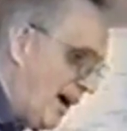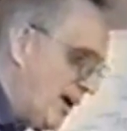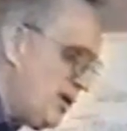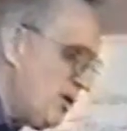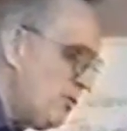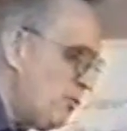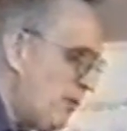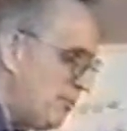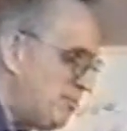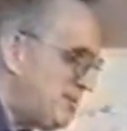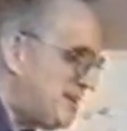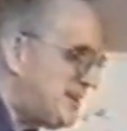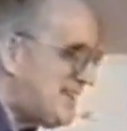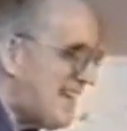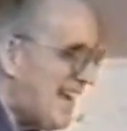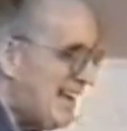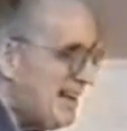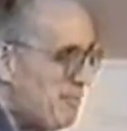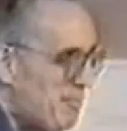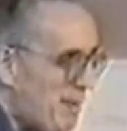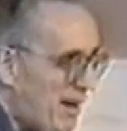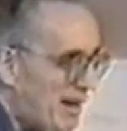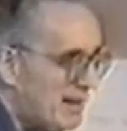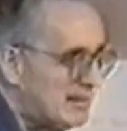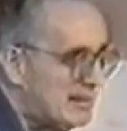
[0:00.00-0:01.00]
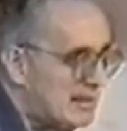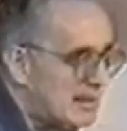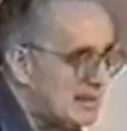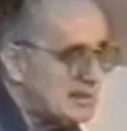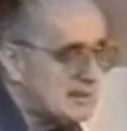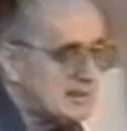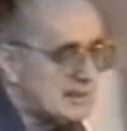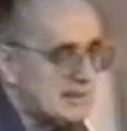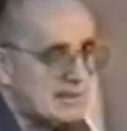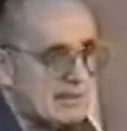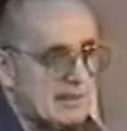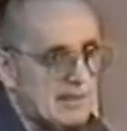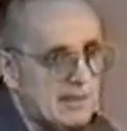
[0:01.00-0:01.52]
are you upset about
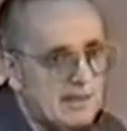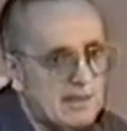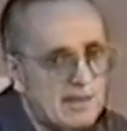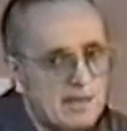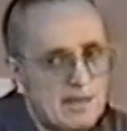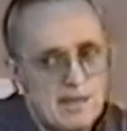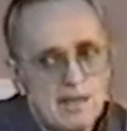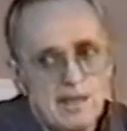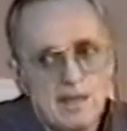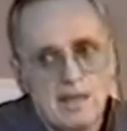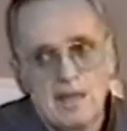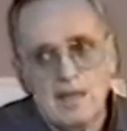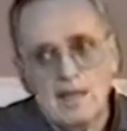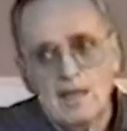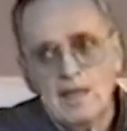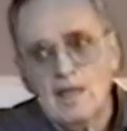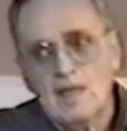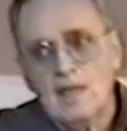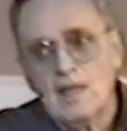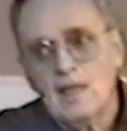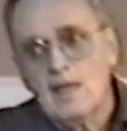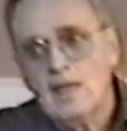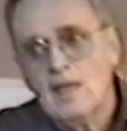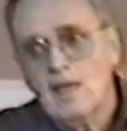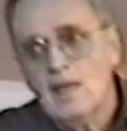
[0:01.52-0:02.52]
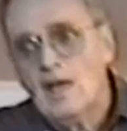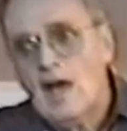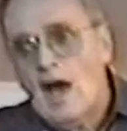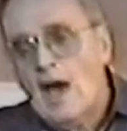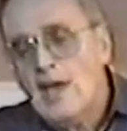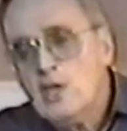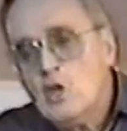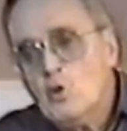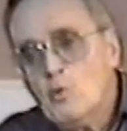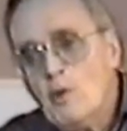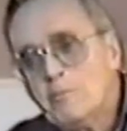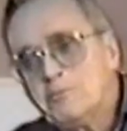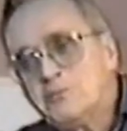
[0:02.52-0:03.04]
this?
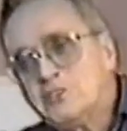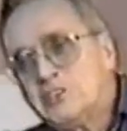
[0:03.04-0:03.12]
Are you